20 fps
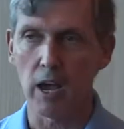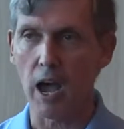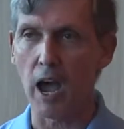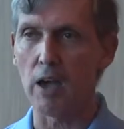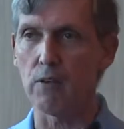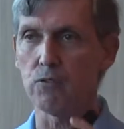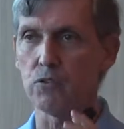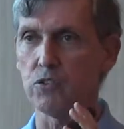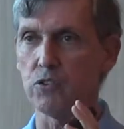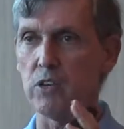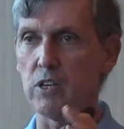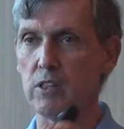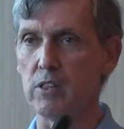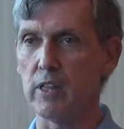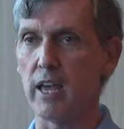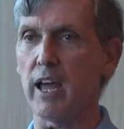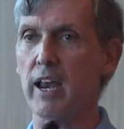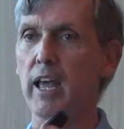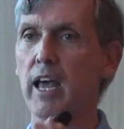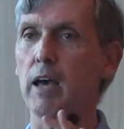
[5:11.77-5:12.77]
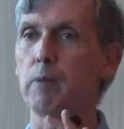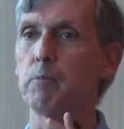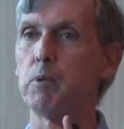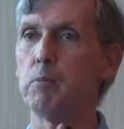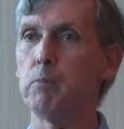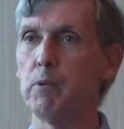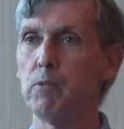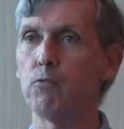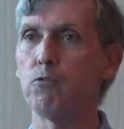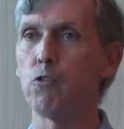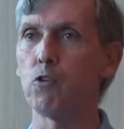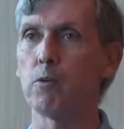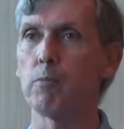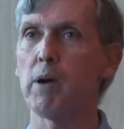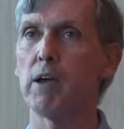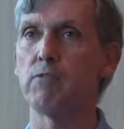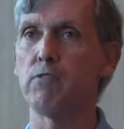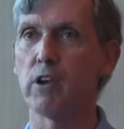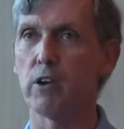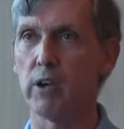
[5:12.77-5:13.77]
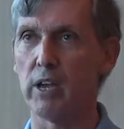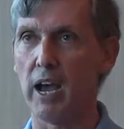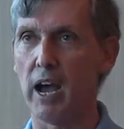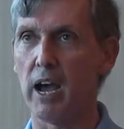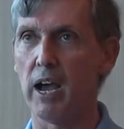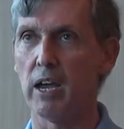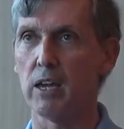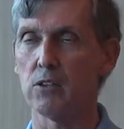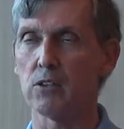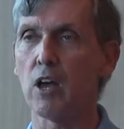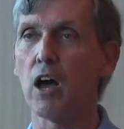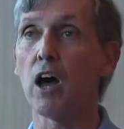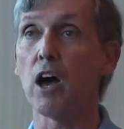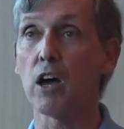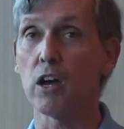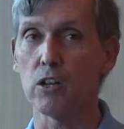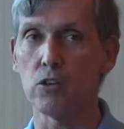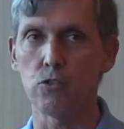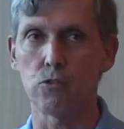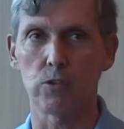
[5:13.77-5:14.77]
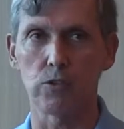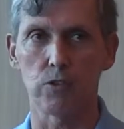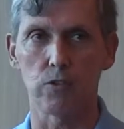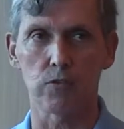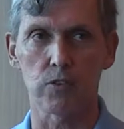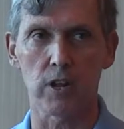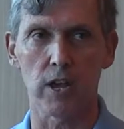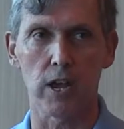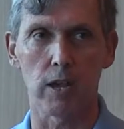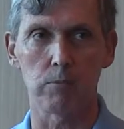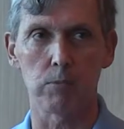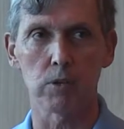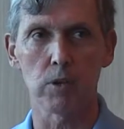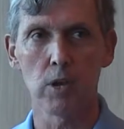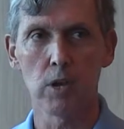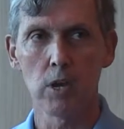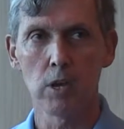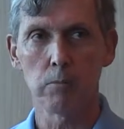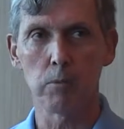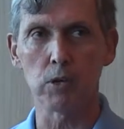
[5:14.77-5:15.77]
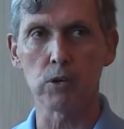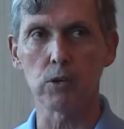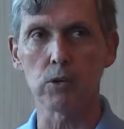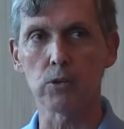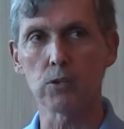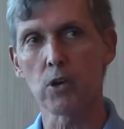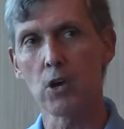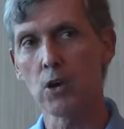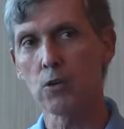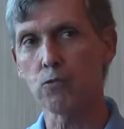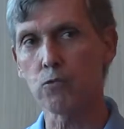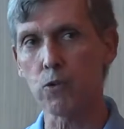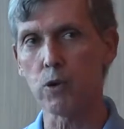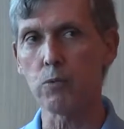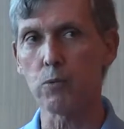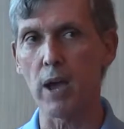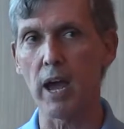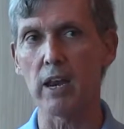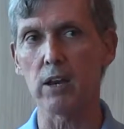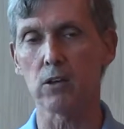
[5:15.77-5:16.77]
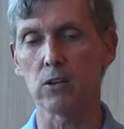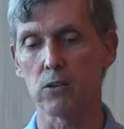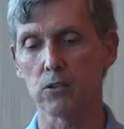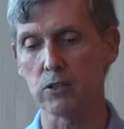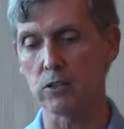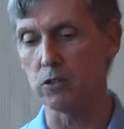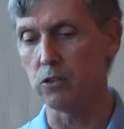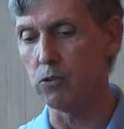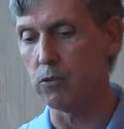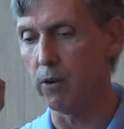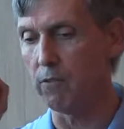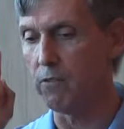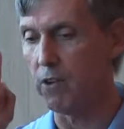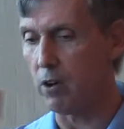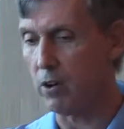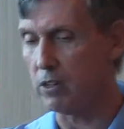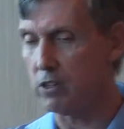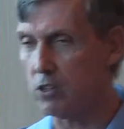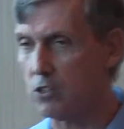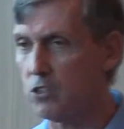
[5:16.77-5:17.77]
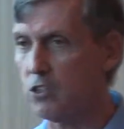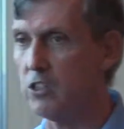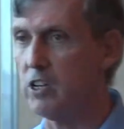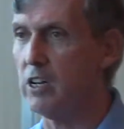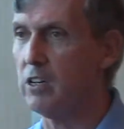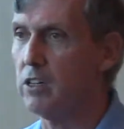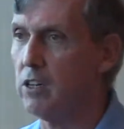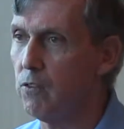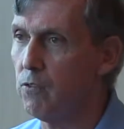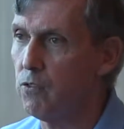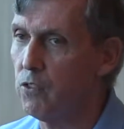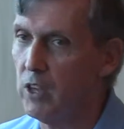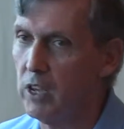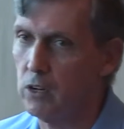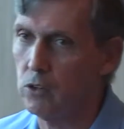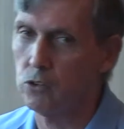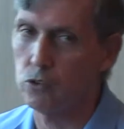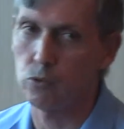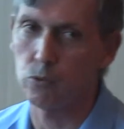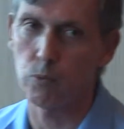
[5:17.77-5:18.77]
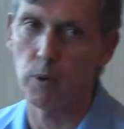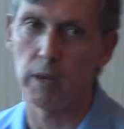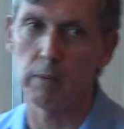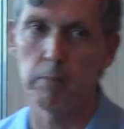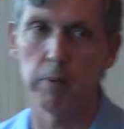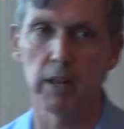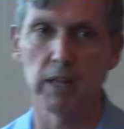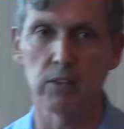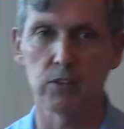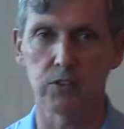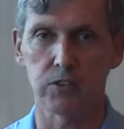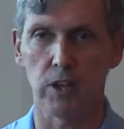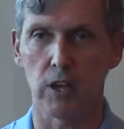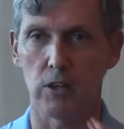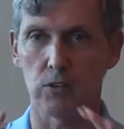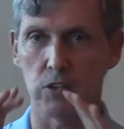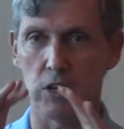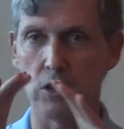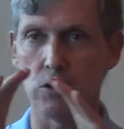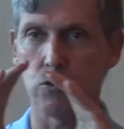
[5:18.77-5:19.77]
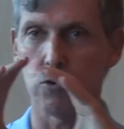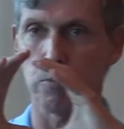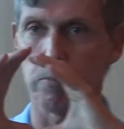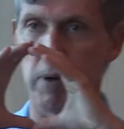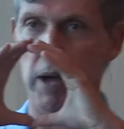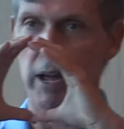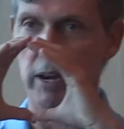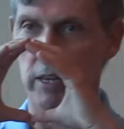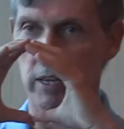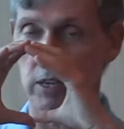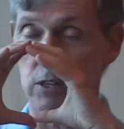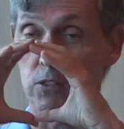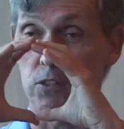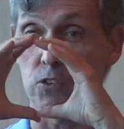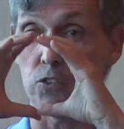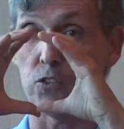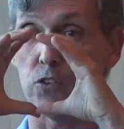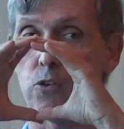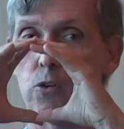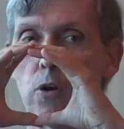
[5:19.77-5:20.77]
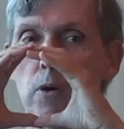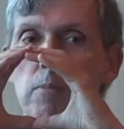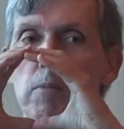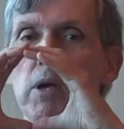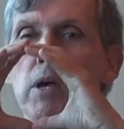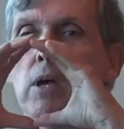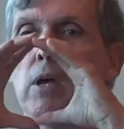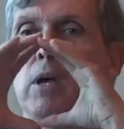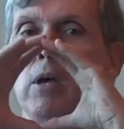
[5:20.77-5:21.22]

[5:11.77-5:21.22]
I've seen that happen before my very eyes hundreds of times, because free radicals do a very distinctive thing to red blood cells in your body, in the serum.